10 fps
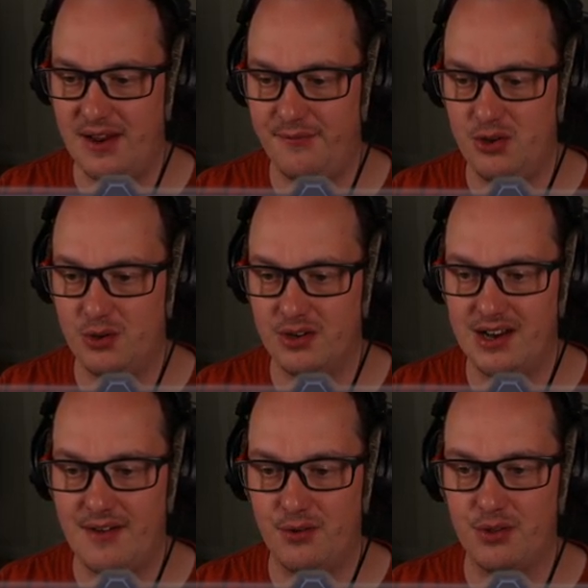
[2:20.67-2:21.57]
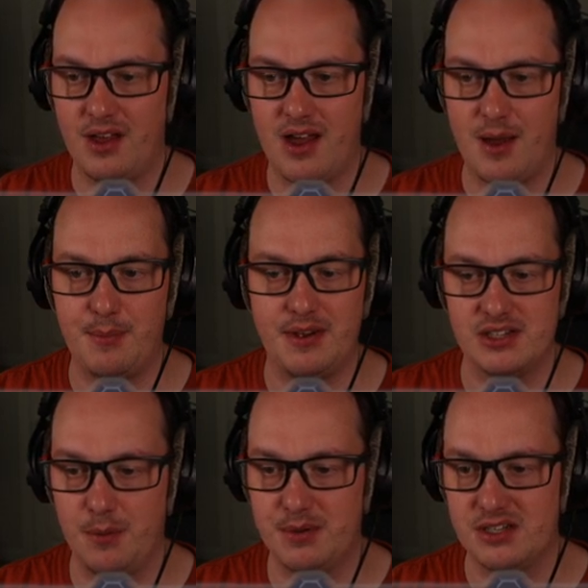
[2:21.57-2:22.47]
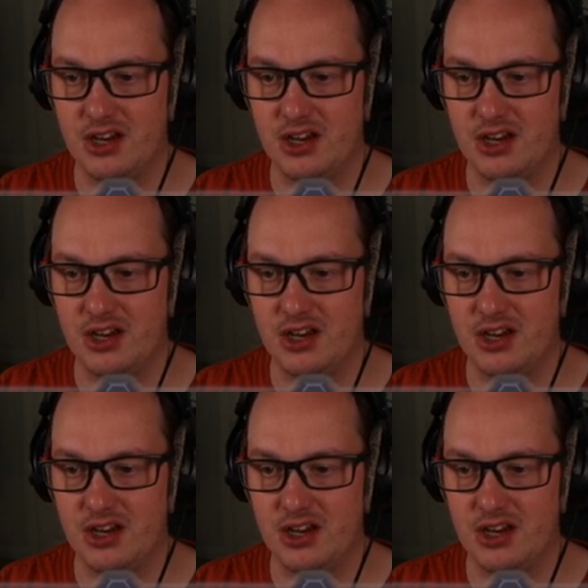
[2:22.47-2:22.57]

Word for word: if you can level the Harpies up a